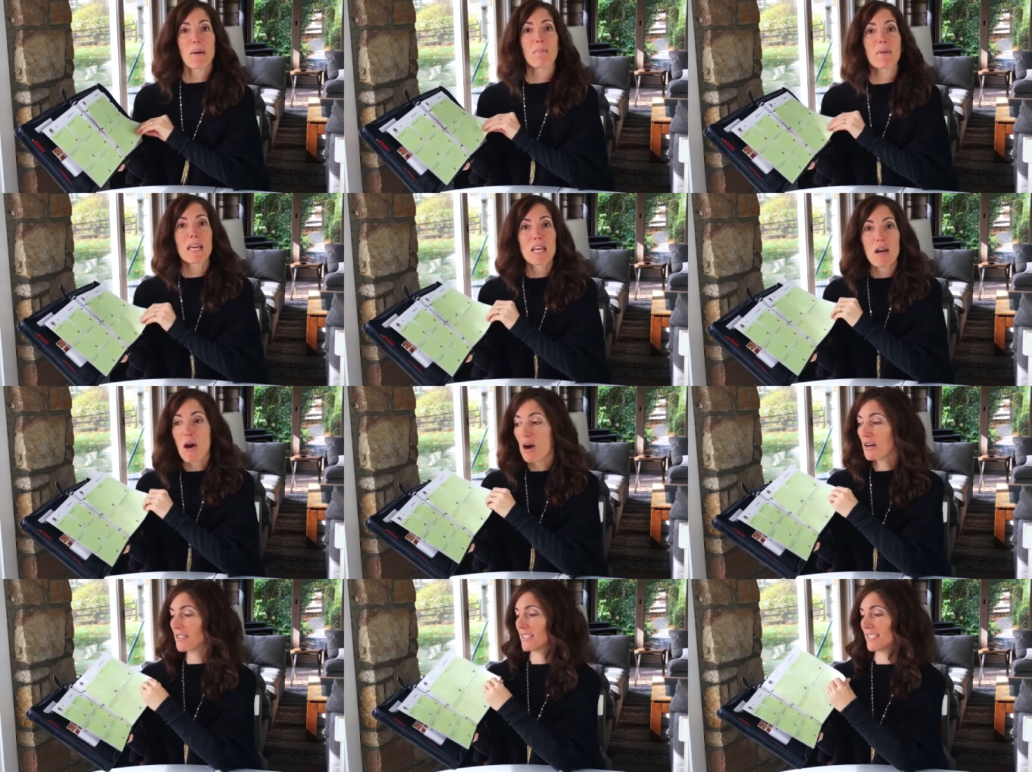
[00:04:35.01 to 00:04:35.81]

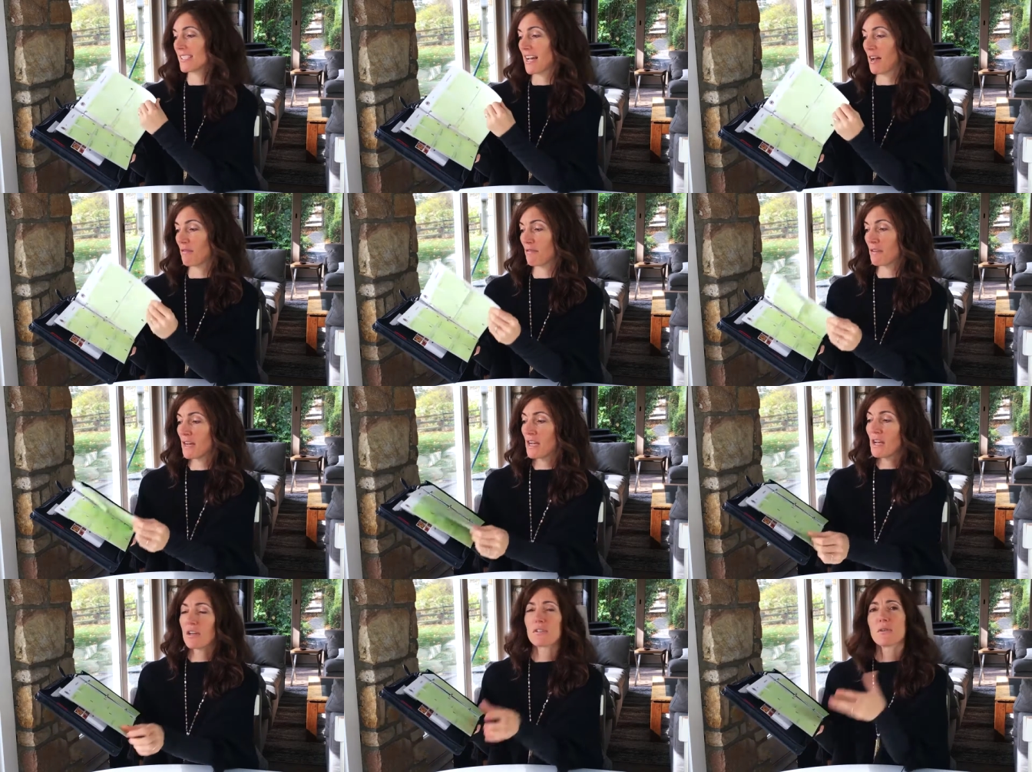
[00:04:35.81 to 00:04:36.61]
PR stuff.
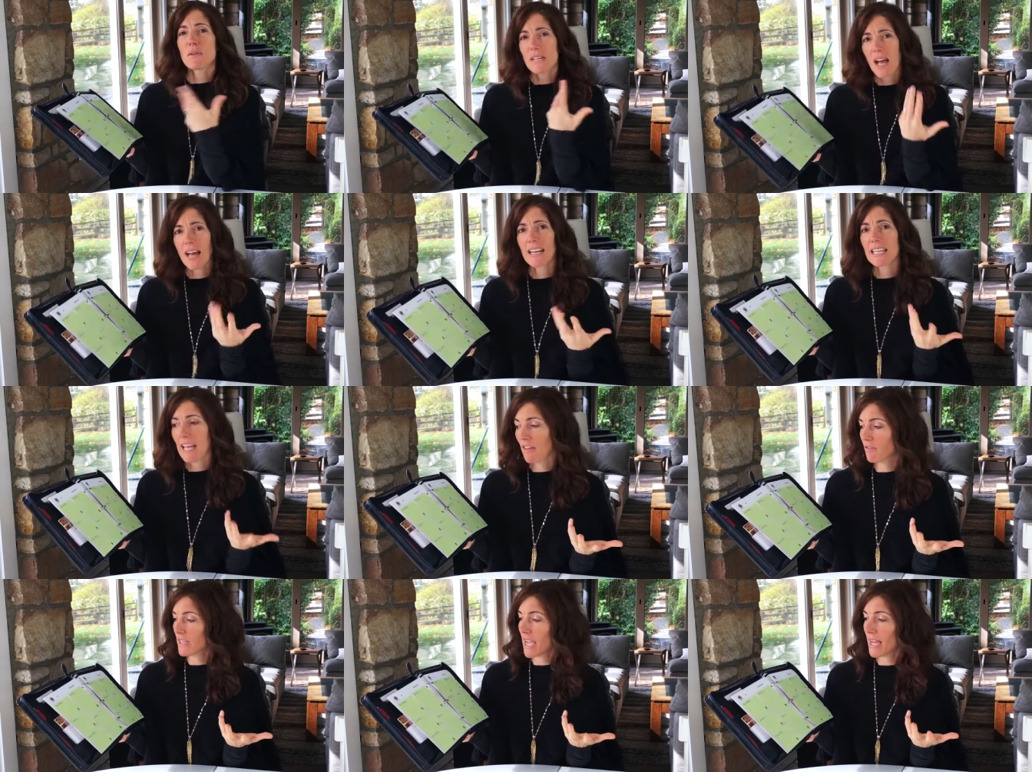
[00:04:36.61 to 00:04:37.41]
So you kind of
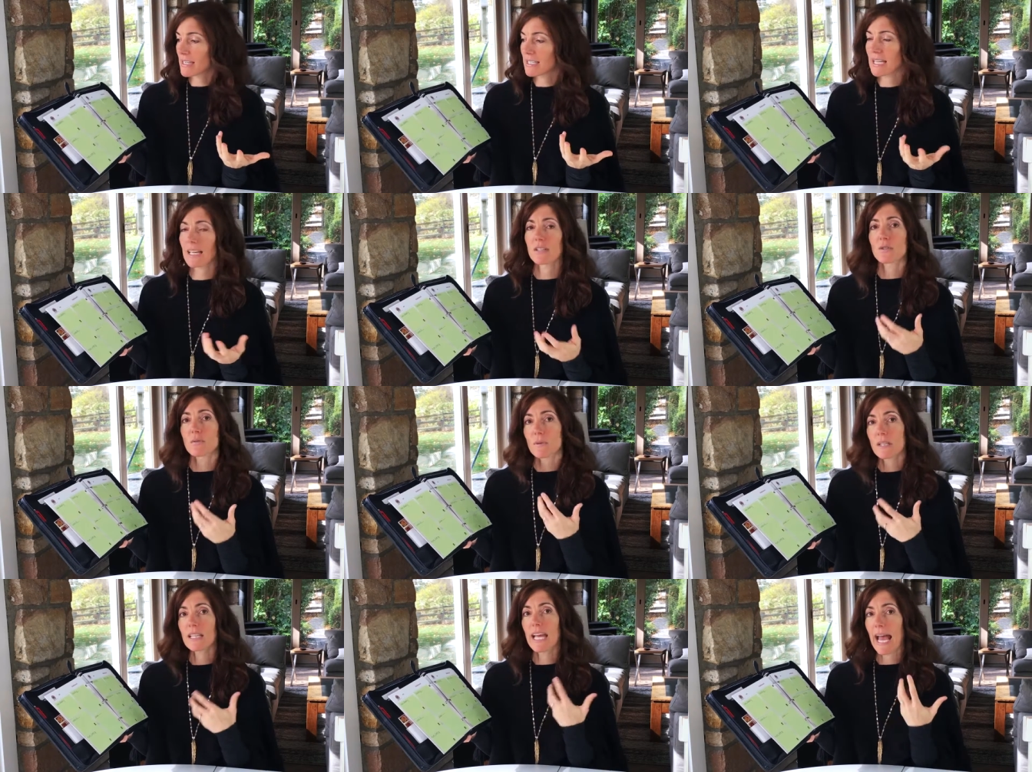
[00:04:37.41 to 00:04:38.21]
get the idea. It's
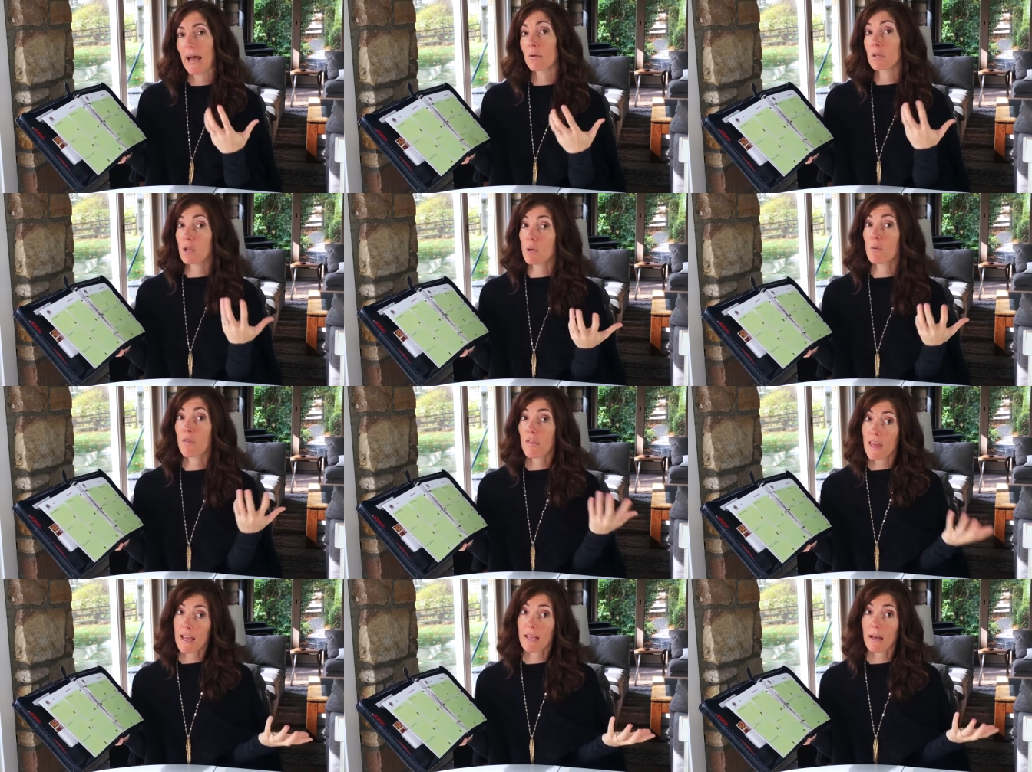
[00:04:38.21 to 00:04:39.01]
really how you
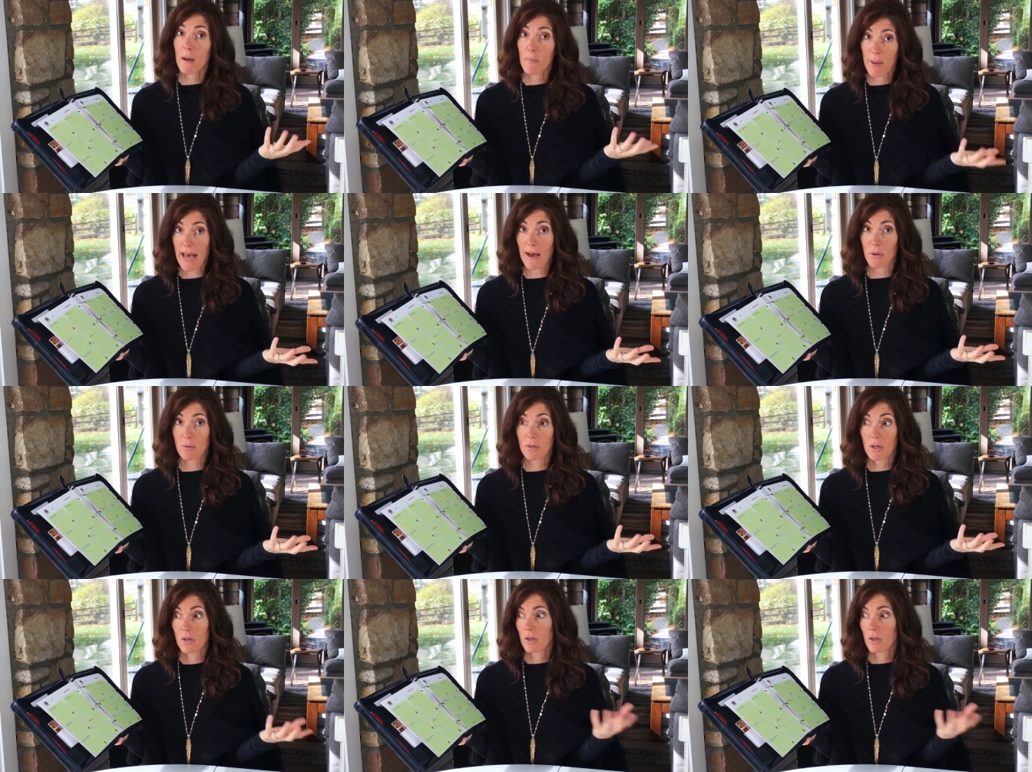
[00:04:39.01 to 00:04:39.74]
think about